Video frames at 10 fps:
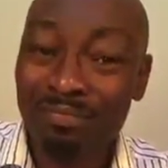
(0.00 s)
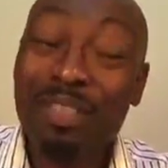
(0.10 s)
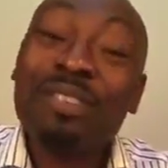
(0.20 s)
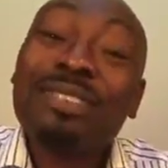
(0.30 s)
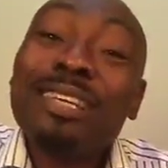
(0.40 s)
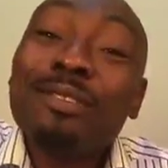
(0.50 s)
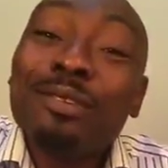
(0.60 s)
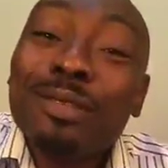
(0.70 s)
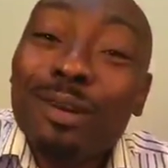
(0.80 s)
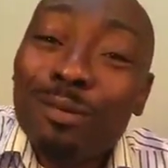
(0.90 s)
because they
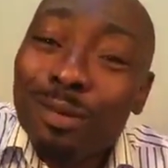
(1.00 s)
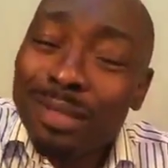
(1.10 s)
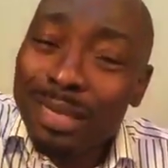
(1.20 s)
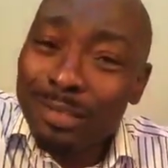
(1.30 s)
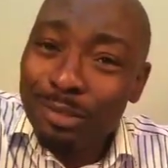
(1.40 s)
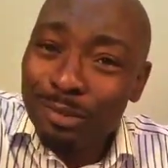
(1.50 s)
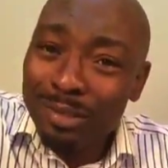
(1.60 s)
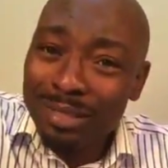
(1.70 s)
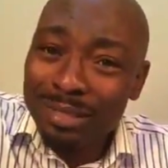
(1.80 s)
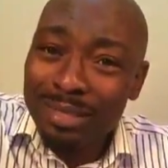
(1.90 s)
know that what they are
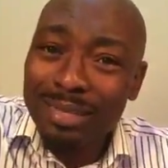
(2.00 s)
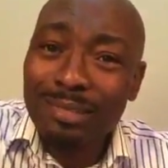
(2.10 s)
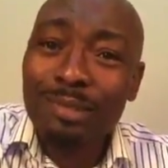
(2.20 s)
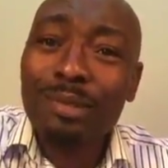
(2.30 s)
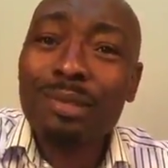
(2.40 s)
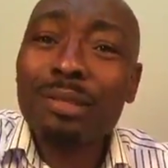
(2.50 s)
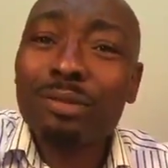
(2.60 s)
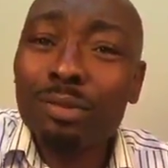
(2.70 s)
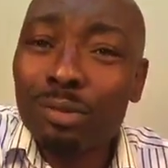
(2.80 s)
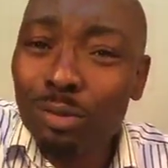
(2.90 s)
doing has nothing
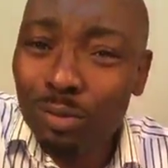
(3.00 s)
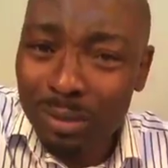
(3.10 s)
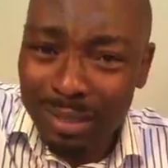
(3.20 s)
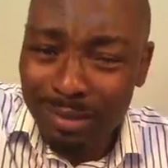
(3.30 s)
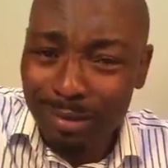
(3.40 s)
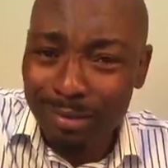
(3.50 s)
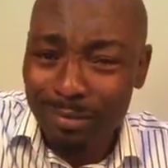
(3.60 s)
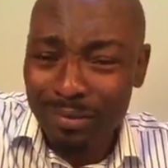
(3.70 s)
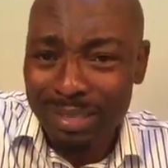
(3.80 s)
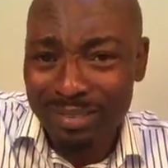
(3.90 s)
to do with the God
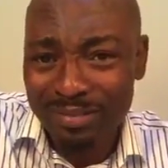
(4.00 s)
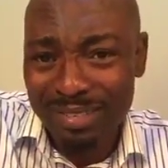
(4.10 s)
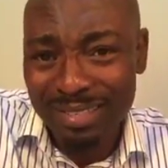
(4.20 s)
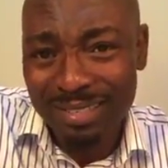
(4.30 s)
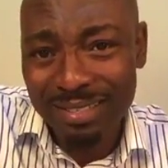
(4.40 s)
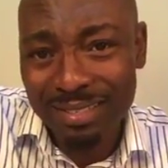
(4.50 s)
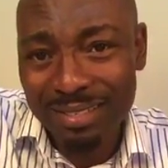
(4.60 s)
of heaven.